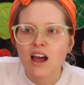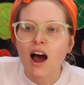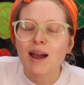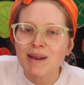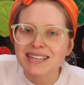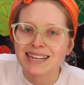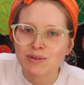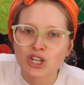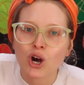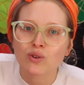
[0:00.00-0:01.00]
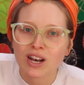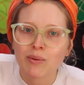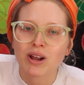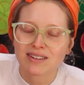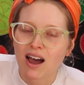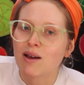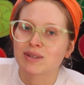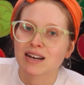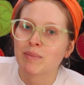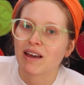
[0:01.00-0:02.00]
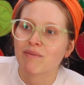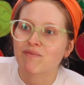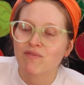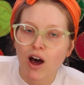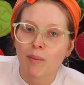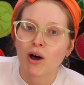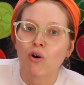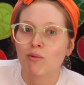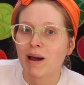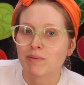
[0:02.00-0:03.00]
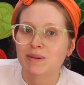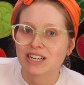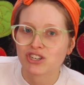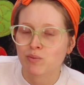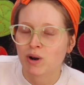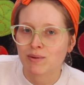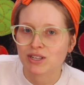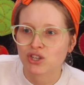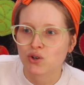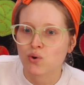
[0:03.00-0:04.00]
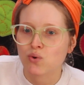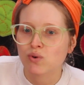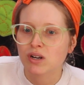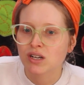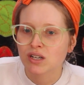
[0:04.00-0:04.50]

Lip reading: I basically was told that I was gonna be a farmer or a mathematician when I was at school.